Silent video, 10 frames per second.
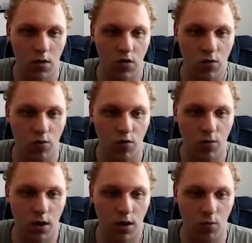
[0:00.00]
So the reason
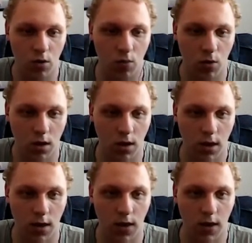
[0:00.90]
why it didn't want to
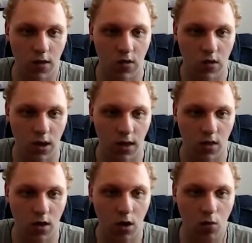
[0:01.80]
work is
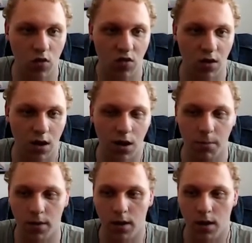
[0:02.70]
it goes line
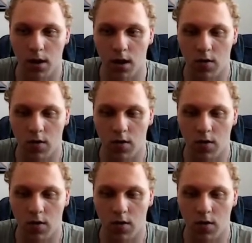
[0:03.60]
by line,